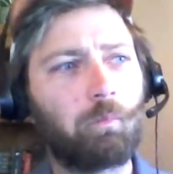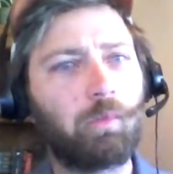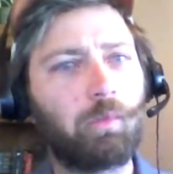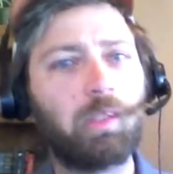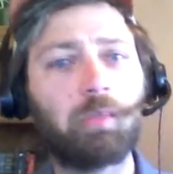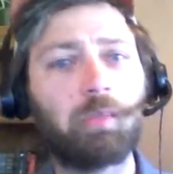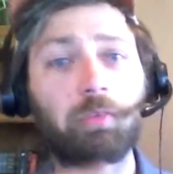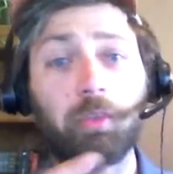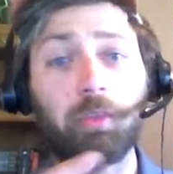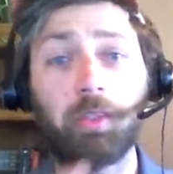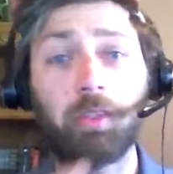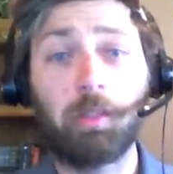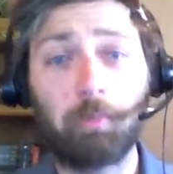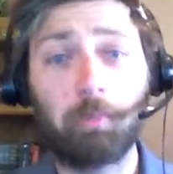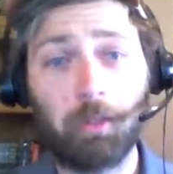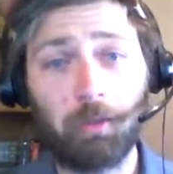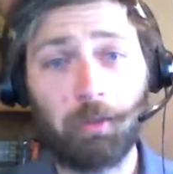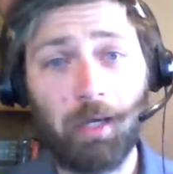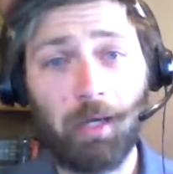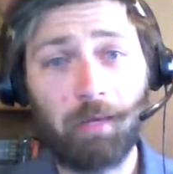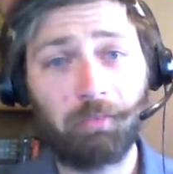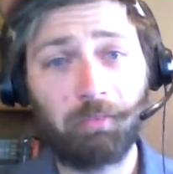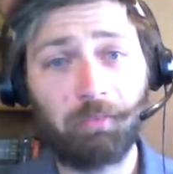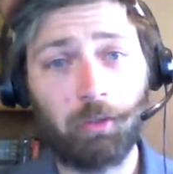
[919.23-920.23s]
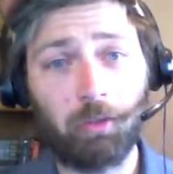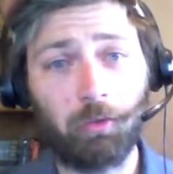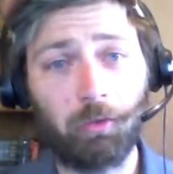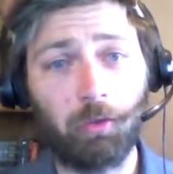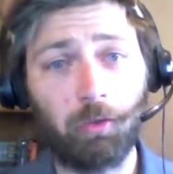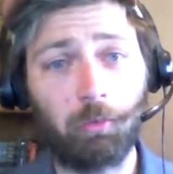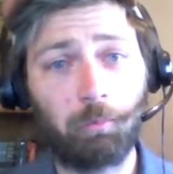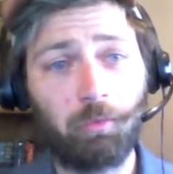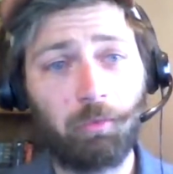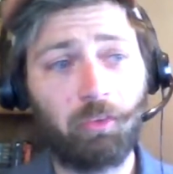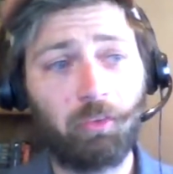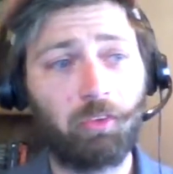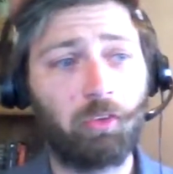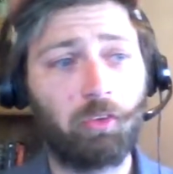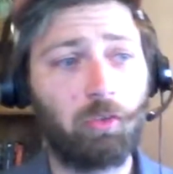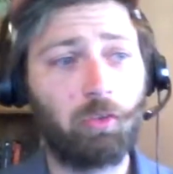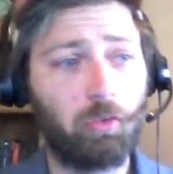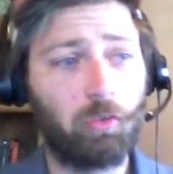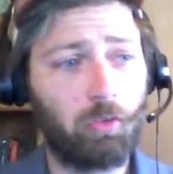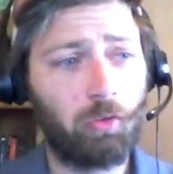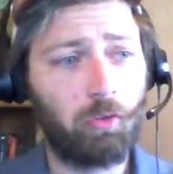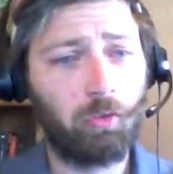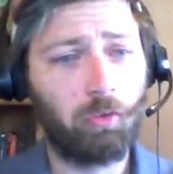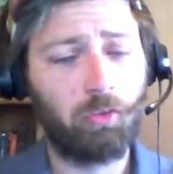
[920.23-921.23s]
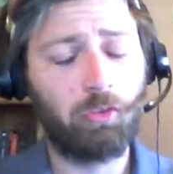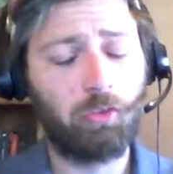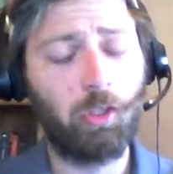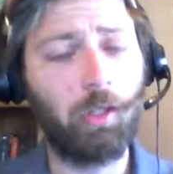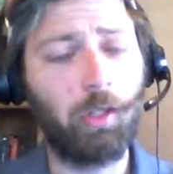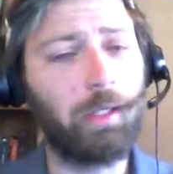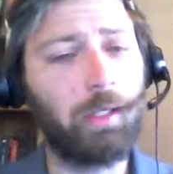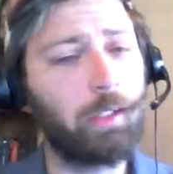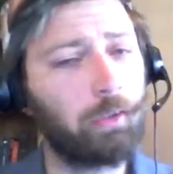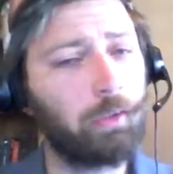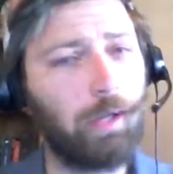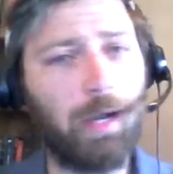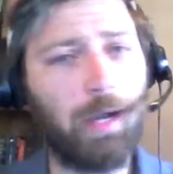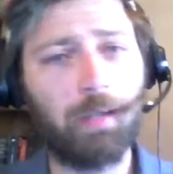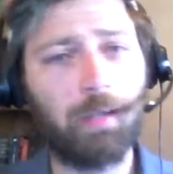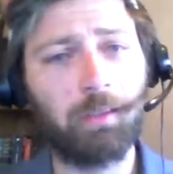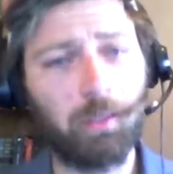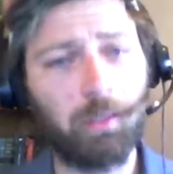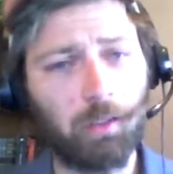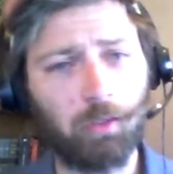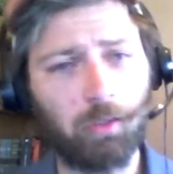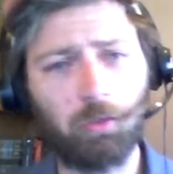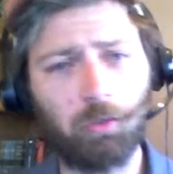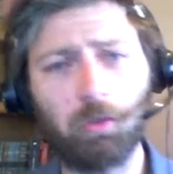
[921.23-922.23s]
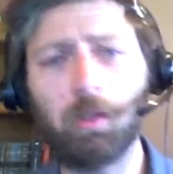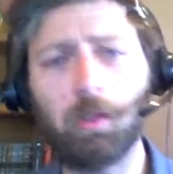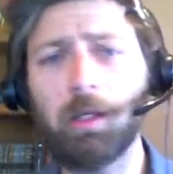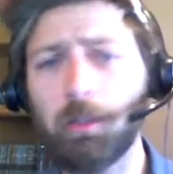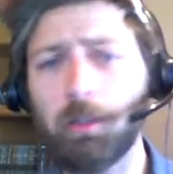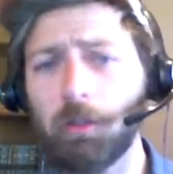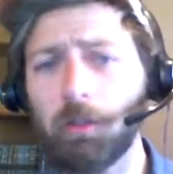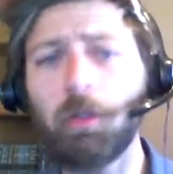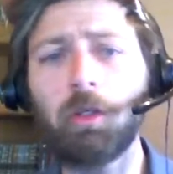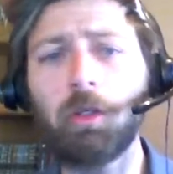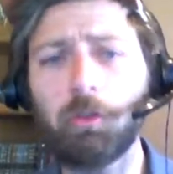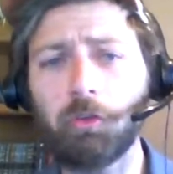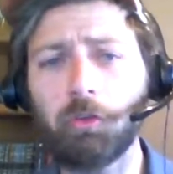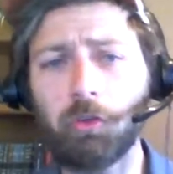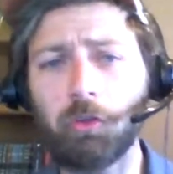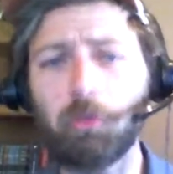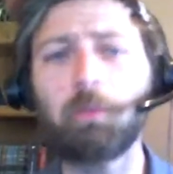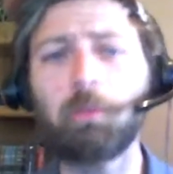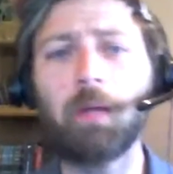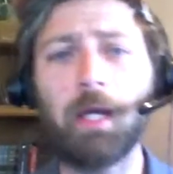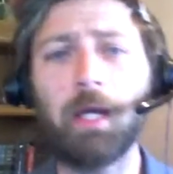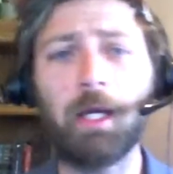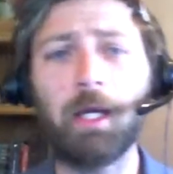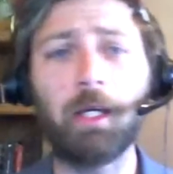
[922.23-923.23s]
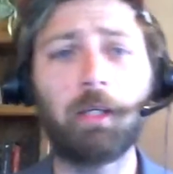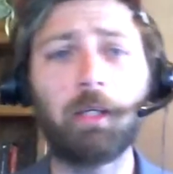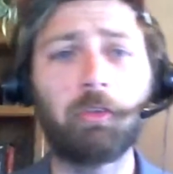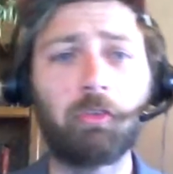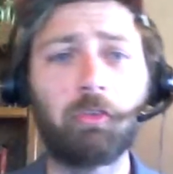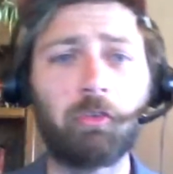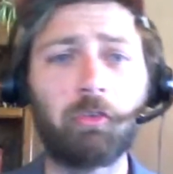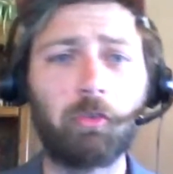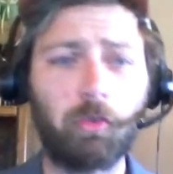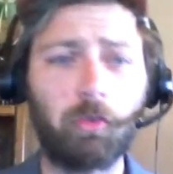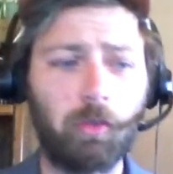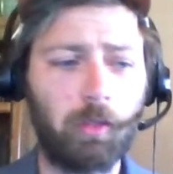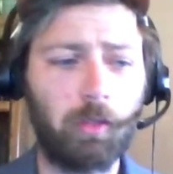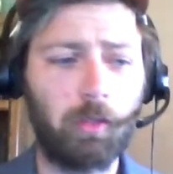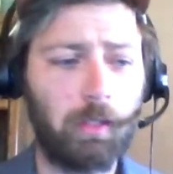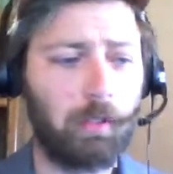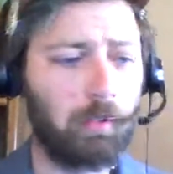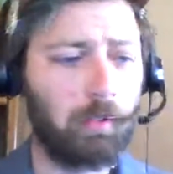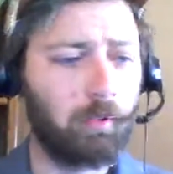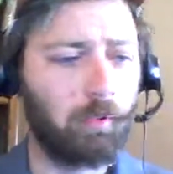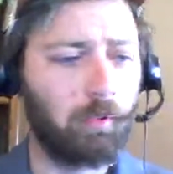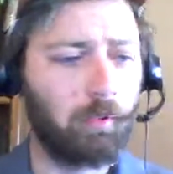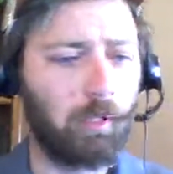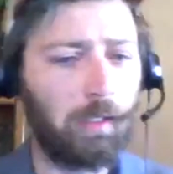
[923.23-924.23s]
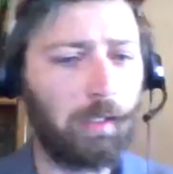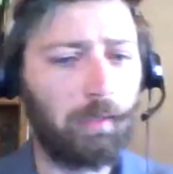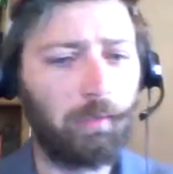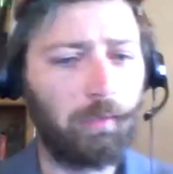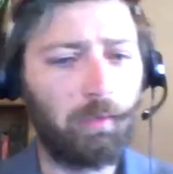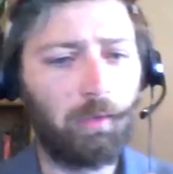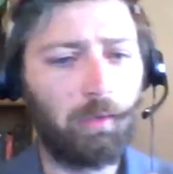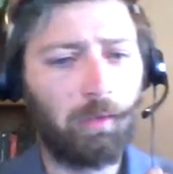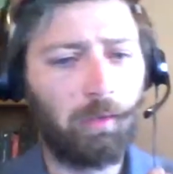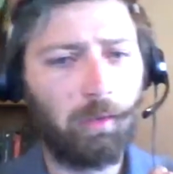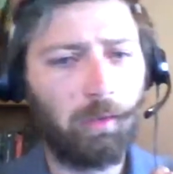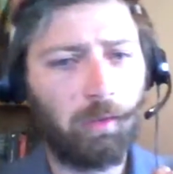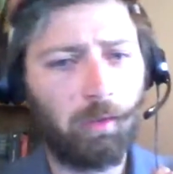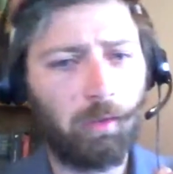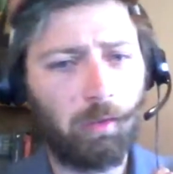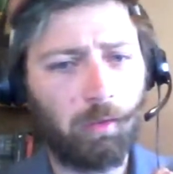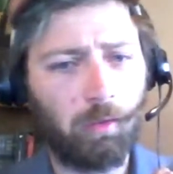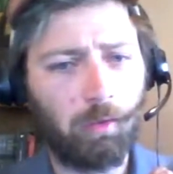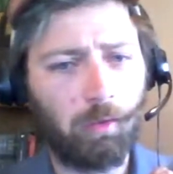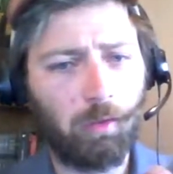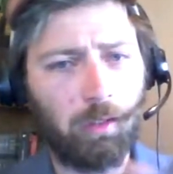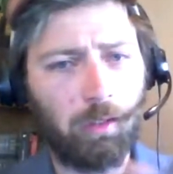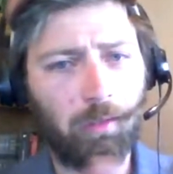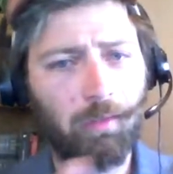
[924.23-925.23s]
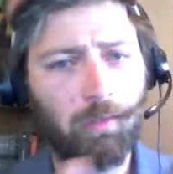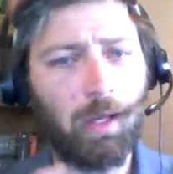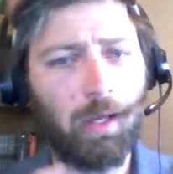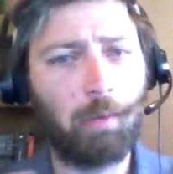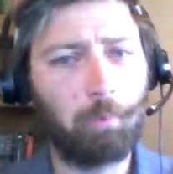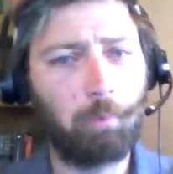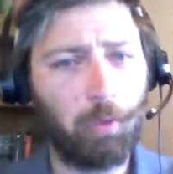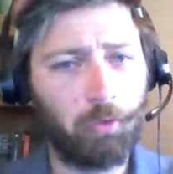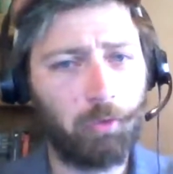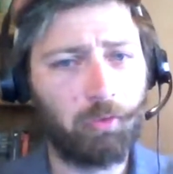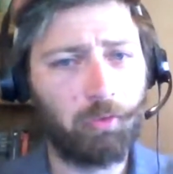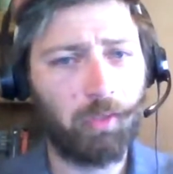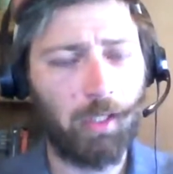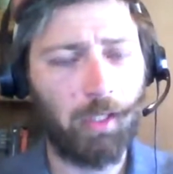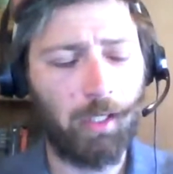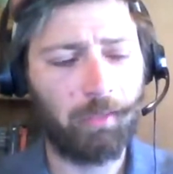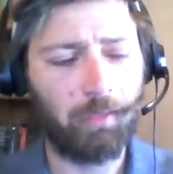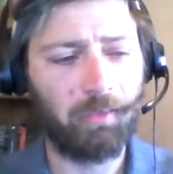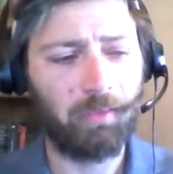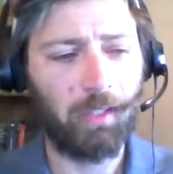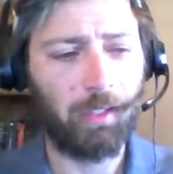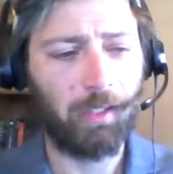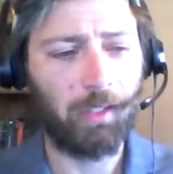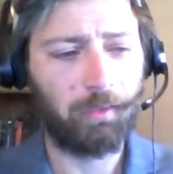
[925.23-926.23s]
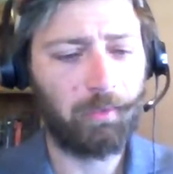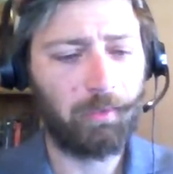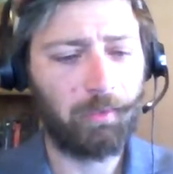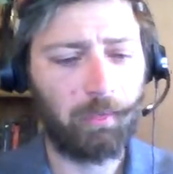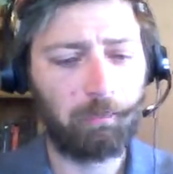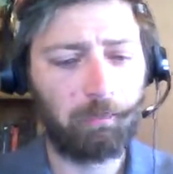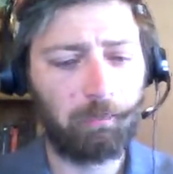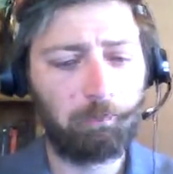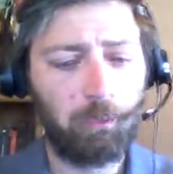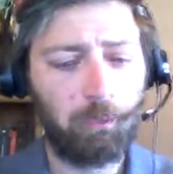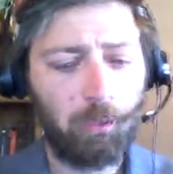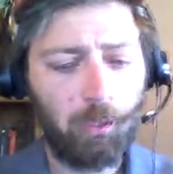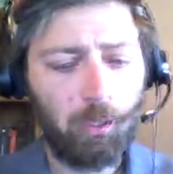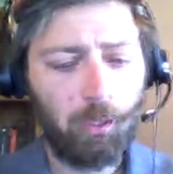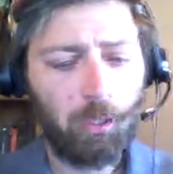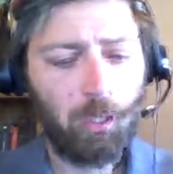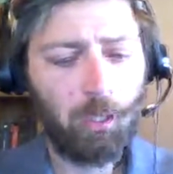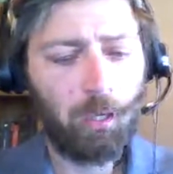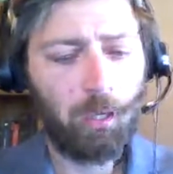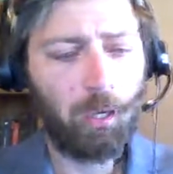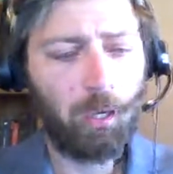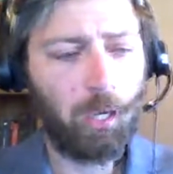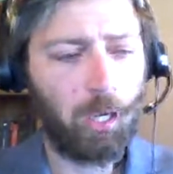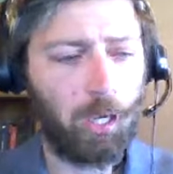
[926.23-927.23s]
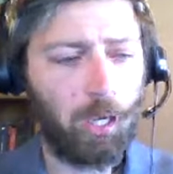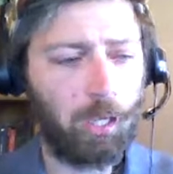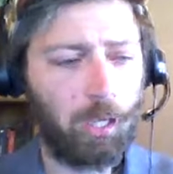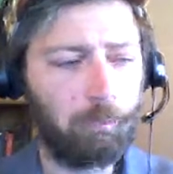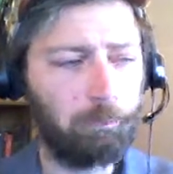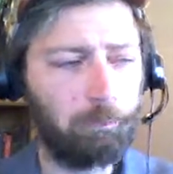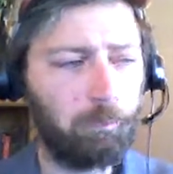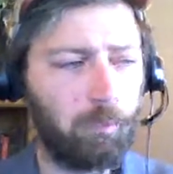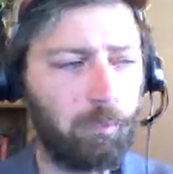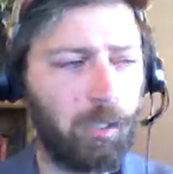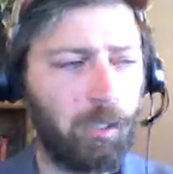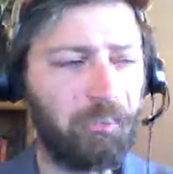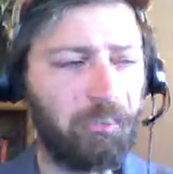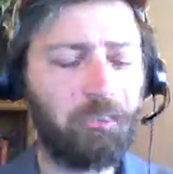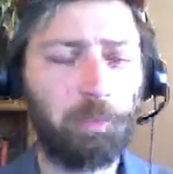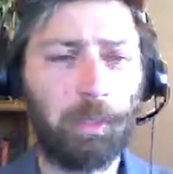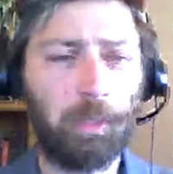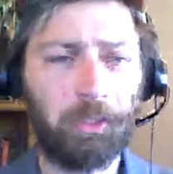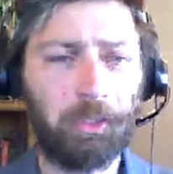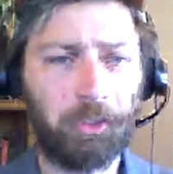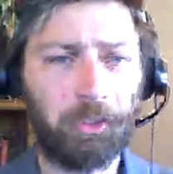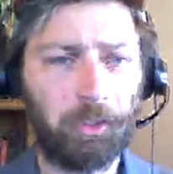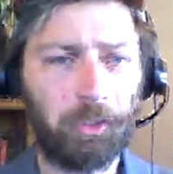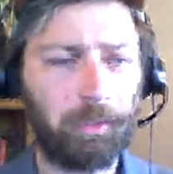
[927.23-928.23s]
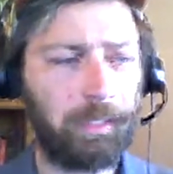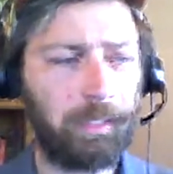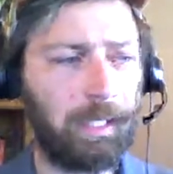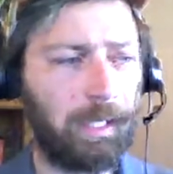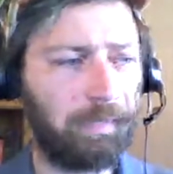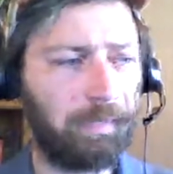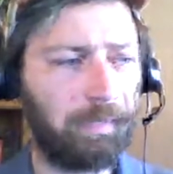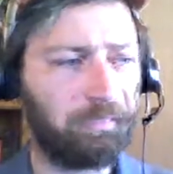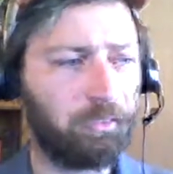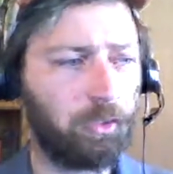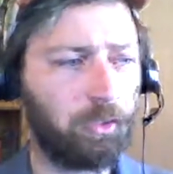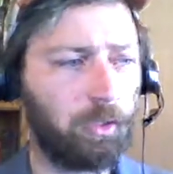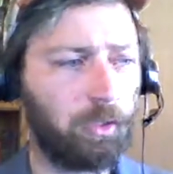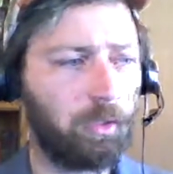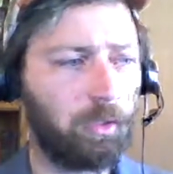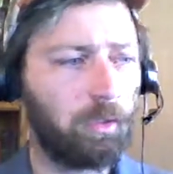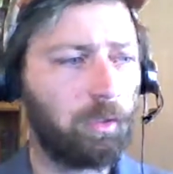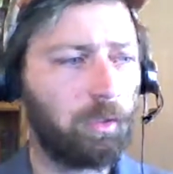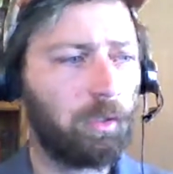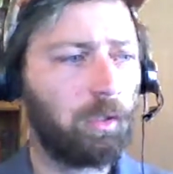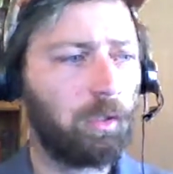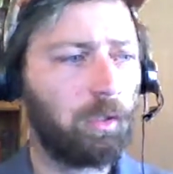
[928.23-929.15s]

different demographic groups start interacting in new ways in that post-contact time, especially after